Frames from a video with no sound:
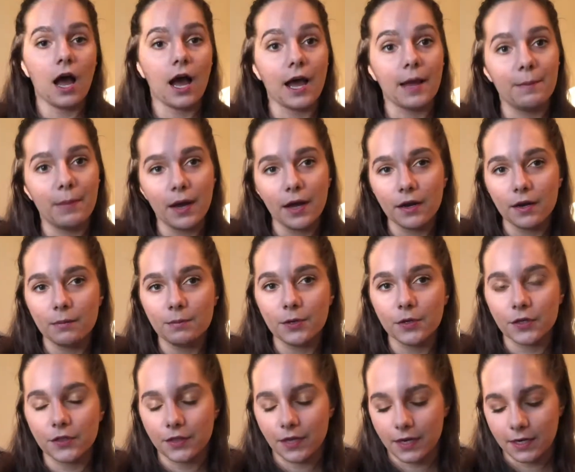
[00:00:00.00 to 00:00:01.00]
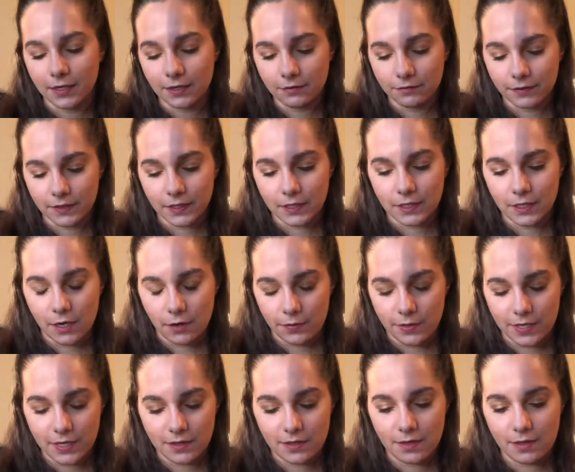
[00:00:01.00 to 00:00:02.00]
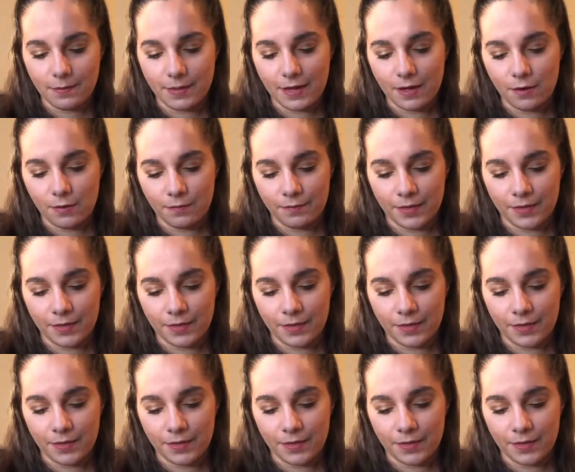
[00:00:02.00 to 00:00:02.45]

I bought a book that I didn't really know anything about,